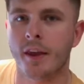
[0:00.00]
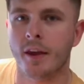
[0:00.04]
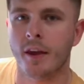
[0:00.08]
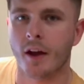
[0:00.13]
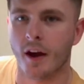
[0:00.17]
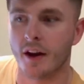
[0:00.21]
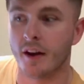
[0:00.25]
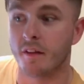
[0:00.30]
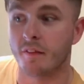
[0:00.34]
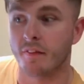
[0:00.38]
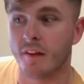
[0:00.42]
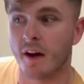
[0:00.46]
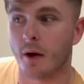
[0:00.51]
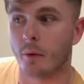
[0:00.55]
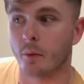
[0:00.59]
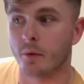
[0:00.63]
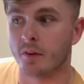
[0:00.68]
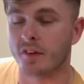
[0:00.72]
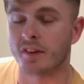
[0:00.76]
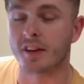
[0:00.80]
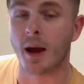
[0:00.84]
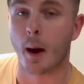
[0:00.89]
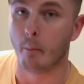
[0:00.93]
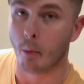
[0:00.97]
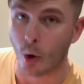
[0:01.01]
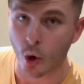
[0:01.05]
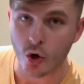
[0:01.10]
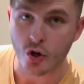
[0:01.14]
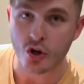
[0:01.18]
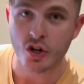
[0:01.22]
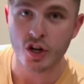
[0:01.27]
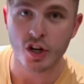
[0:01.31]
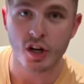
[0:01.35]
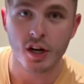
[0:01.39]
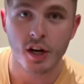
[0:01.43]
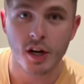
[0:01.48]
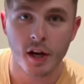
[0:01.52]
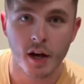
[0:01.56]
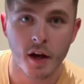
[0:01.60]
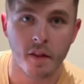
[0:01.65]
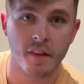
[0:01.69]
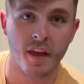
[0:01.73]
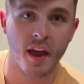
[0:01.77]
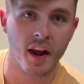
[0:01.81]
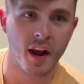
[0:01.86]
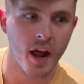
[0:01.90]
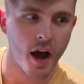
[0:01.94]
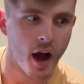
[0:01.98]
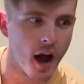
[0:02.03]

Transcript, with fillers: And if that was kaput, then